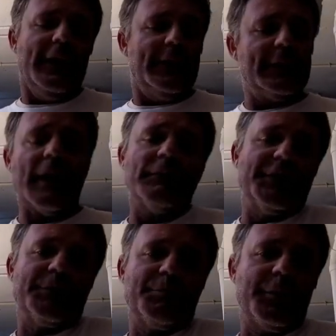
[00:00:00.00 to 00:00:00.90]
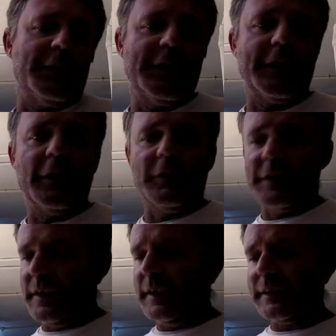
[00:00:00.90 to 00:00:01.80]
This I'm just particular
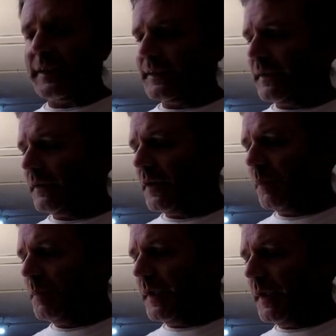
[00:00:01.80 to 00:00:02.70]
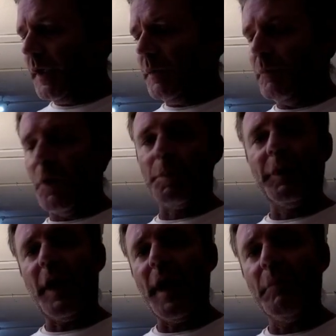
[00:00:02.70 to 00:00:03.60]
to this. It's a little bit uh, more
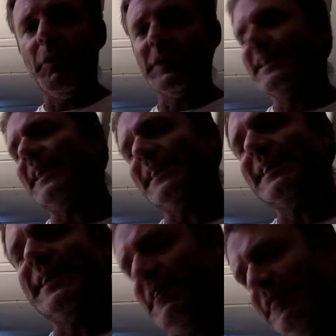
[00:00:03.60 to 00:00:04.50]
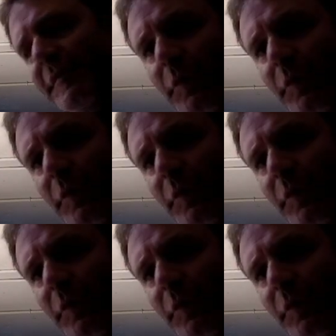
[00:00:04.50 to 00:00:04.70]
pliable. It's not stiff.